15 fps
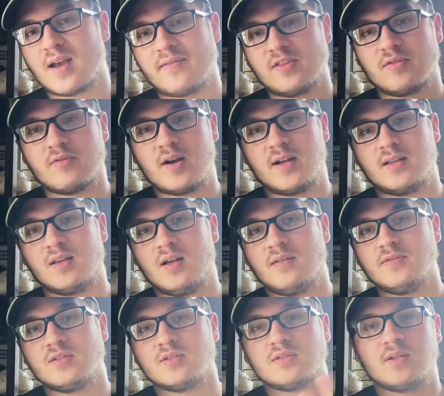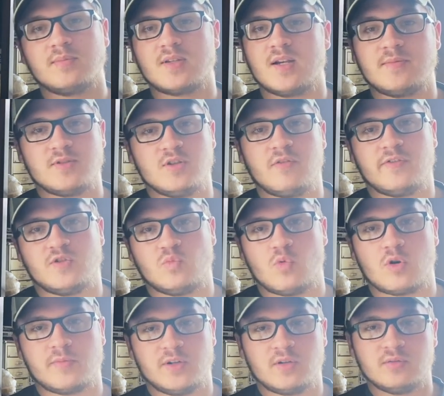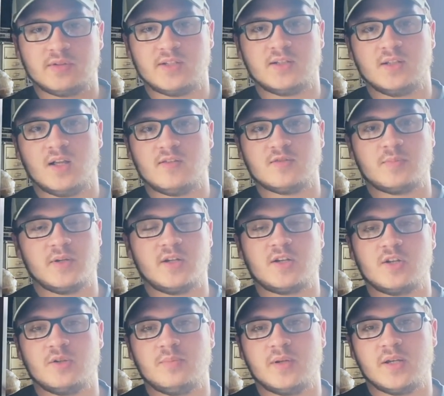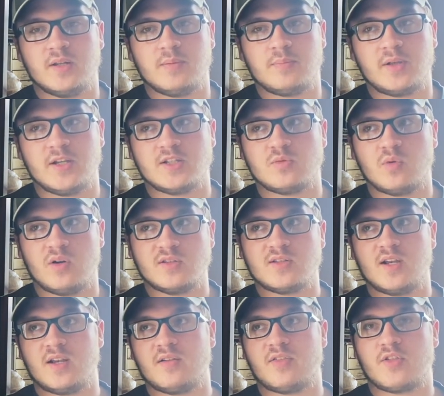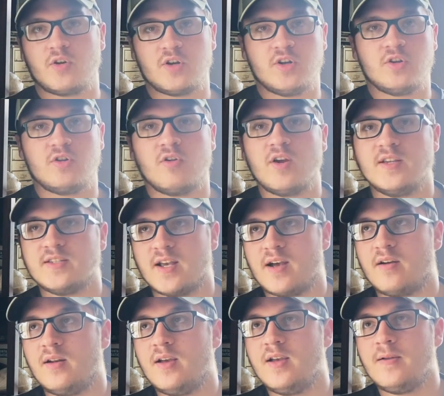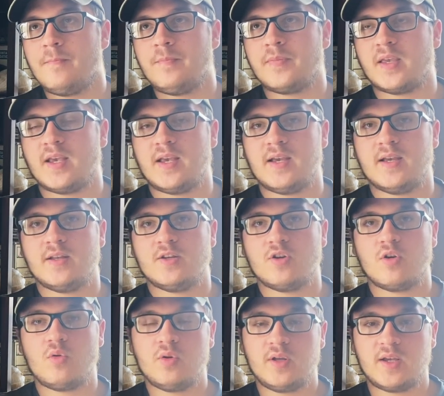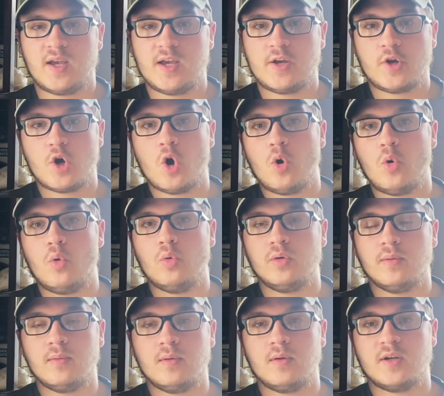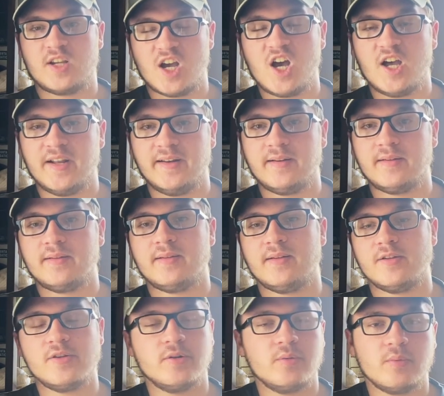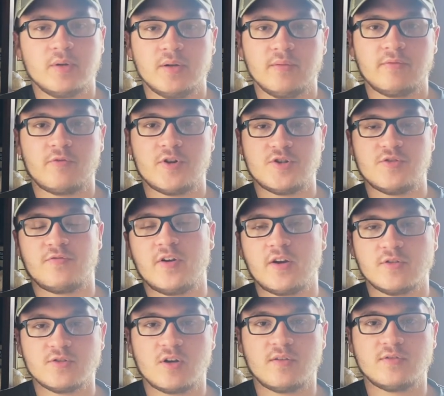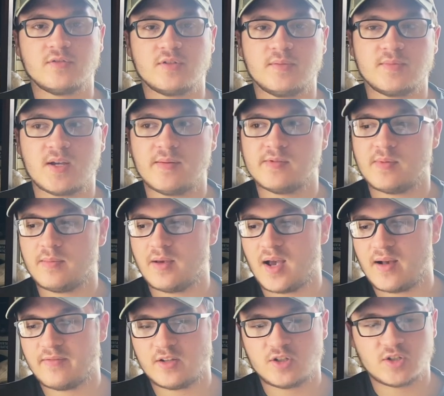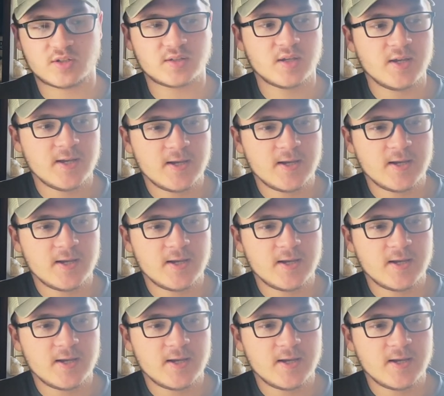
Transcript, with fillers: having the right gloves. Sometimes, you know, if it's warm, you don't need gloves, but it could be in a place where it's like 30 degrees out and you're holding a cold gun. You don't want to freeze your fingers off, so sometimes maybe having just